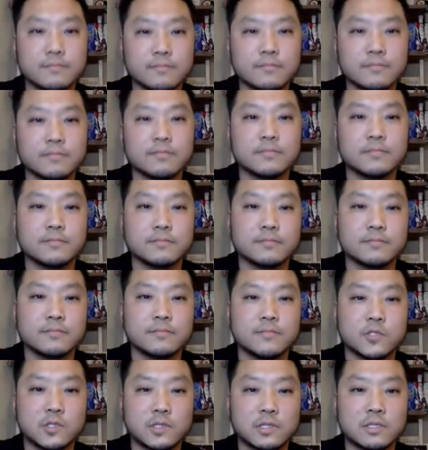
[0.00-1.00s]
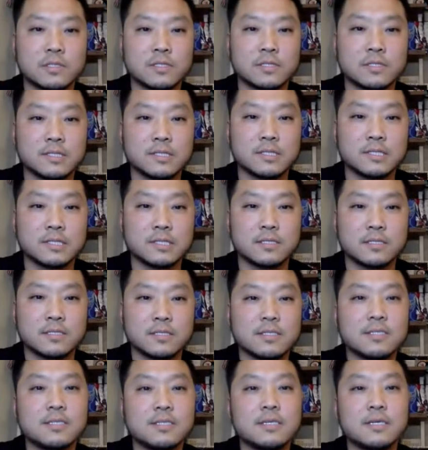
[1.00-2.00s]
Eerie Frog, welcome in. Appreciate you
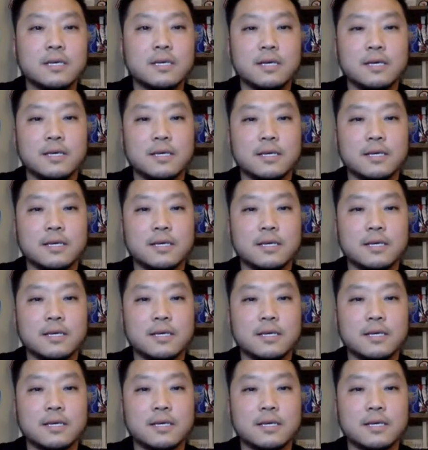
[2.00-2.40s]
being here.